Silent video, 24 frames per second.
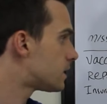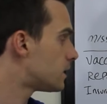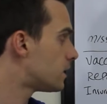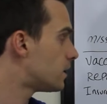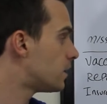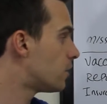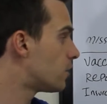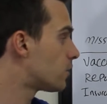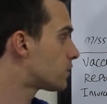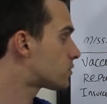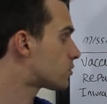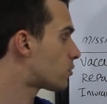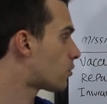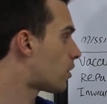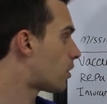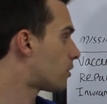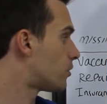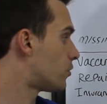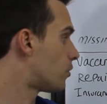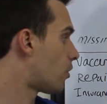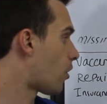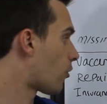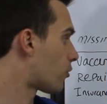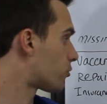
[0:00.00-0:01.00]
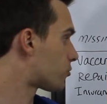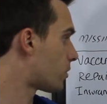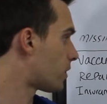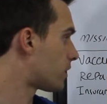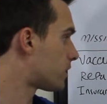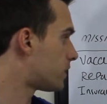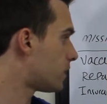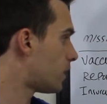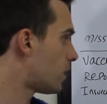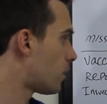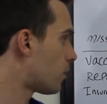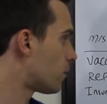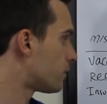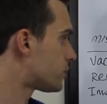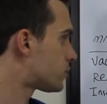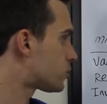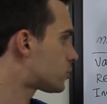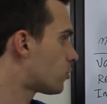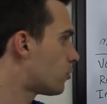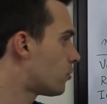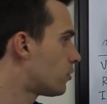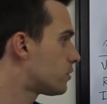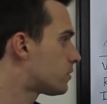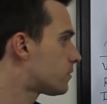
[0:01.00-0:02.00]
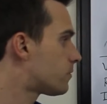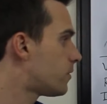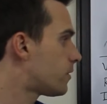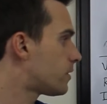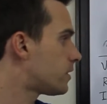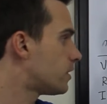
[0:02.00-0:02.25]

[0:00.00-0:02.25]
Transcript: year, so $100 right there. Insurance,